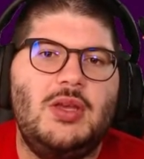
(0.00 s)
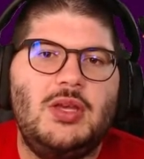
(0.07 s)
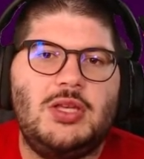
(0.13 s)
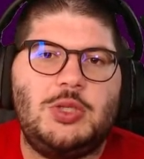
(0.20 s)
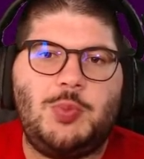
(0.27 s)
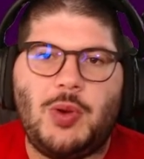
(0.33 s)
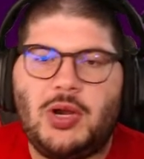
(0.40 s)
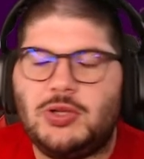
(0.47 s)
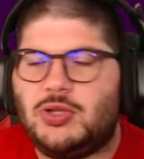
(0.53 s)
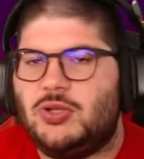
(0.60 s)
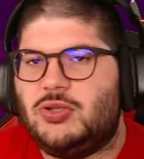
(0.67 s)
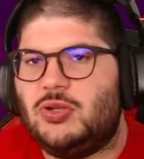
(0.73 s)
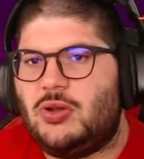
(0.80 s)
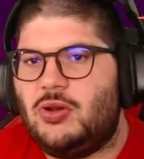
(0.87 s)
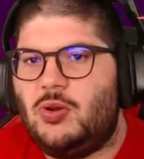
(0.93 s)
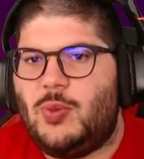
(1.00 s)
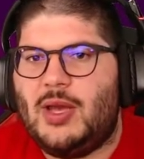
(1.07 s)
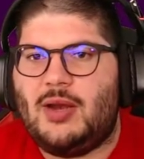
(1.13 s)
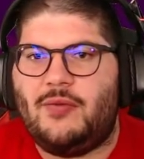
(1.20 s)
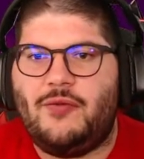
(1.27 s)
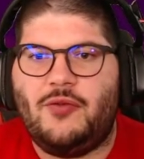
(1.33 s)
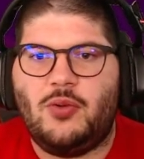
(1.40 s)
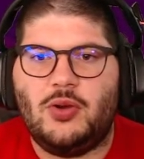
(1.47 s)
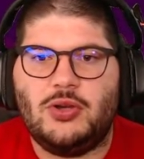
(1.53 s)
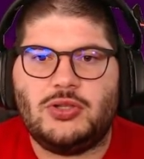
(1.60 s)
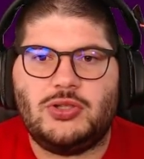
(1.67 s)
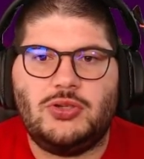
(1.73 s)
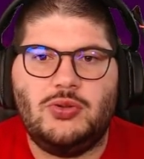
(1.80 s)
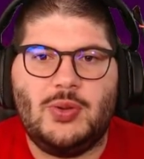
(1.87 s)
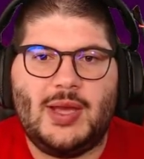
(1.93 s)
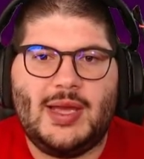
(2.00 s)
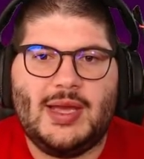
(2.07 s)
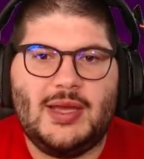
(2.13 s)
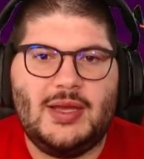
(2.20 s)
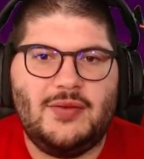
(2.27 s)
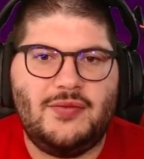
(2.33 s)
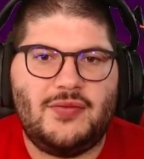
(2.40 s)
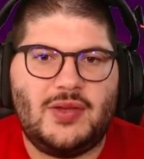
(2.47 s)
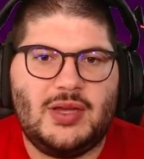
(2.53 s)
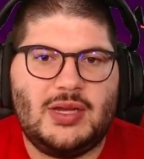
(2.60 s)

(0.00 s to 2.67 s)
Spurs also go away to Forest, who have